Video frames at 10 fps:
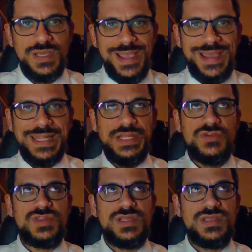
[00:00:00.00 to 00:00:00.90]
I then
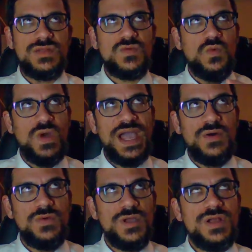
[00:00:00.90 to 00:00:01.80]
understand that, wow,
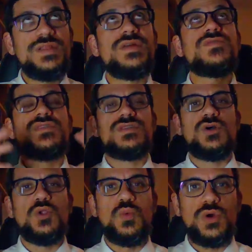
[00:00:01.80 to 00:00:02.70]
there's this
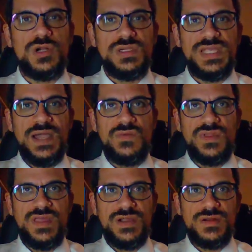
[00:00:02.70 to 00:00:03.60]
whole world out
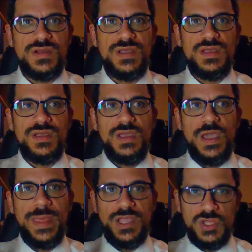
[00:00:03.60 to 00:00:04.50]
there,
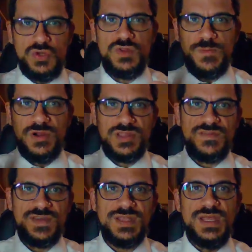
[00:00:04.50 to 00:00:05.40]
and I can use parts of it.